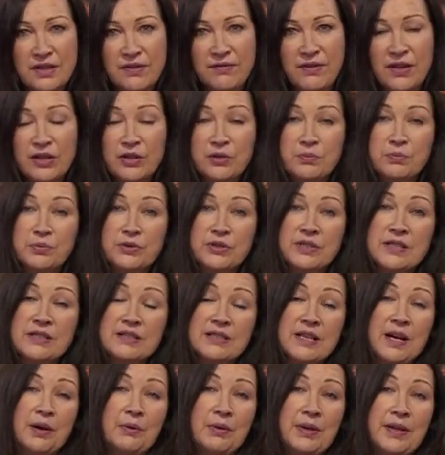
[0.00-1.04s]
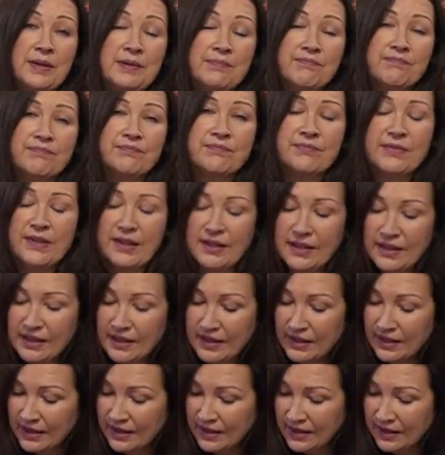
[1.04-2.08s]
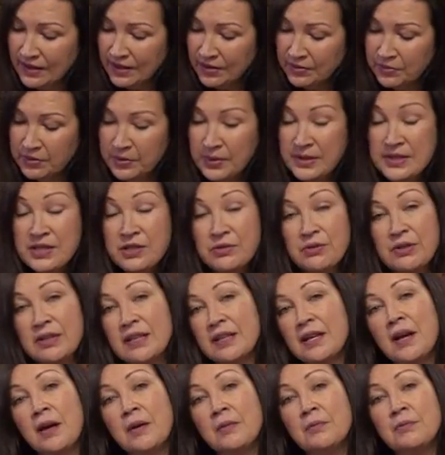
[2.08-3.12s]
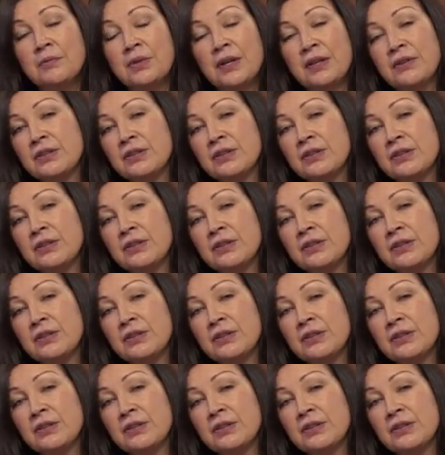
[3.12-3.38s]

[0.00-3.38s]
if I could put it that way. We went to a camp.